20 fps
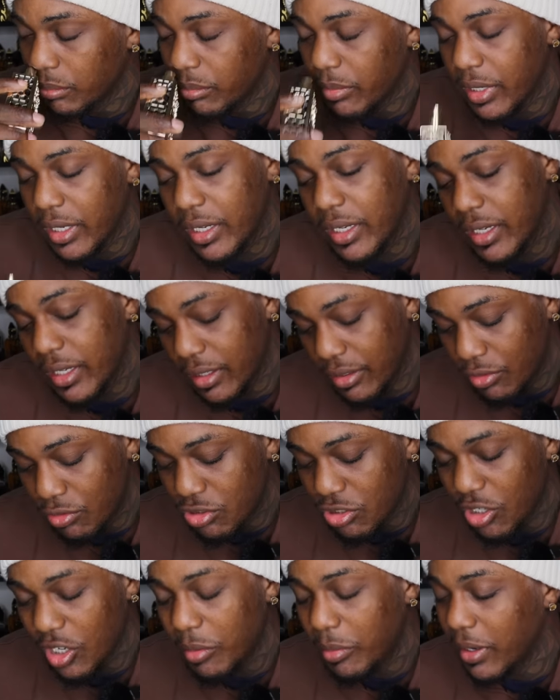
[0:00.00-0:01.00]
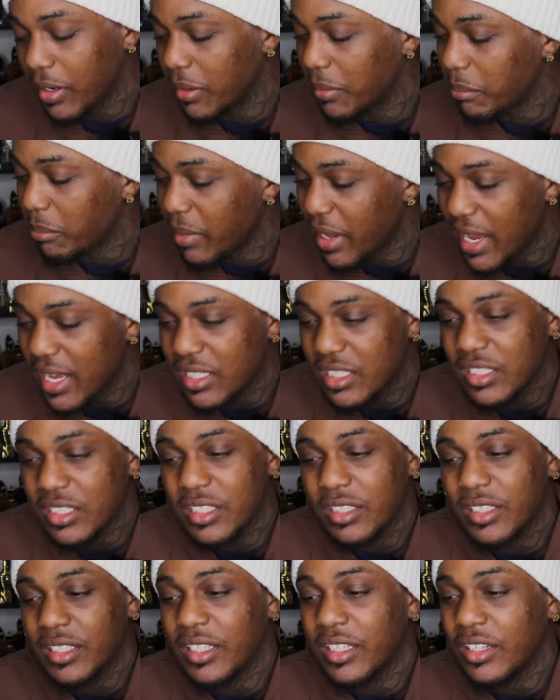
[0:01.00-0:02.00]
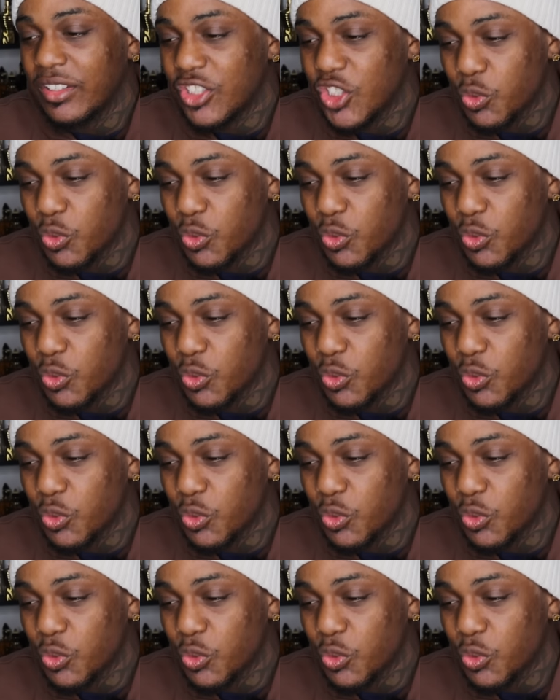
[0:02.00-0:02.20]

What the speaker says: Man, you talking about a masculine,